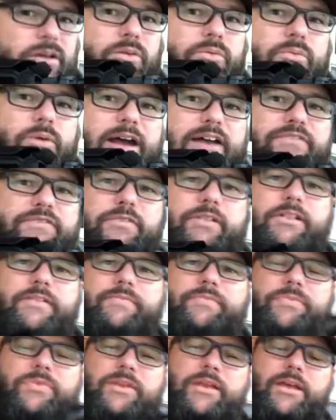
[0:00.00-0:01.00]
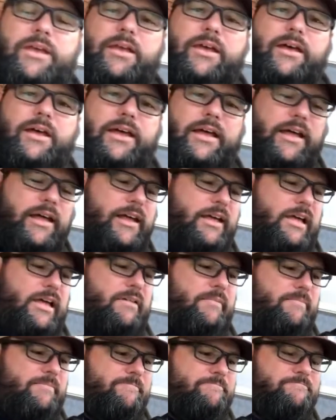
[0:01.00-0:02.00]
rifle
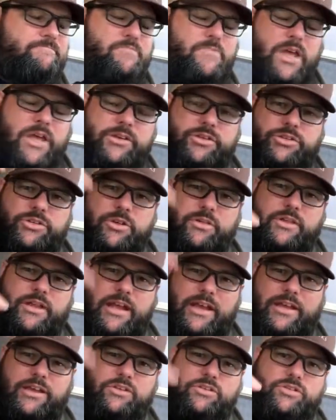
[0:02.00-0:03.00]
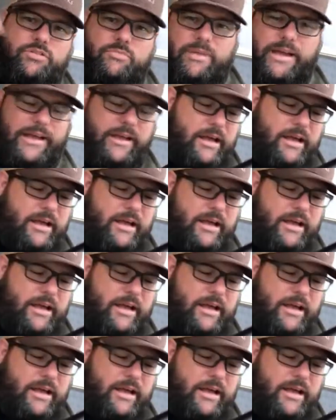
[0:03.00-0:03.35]
so that I can do my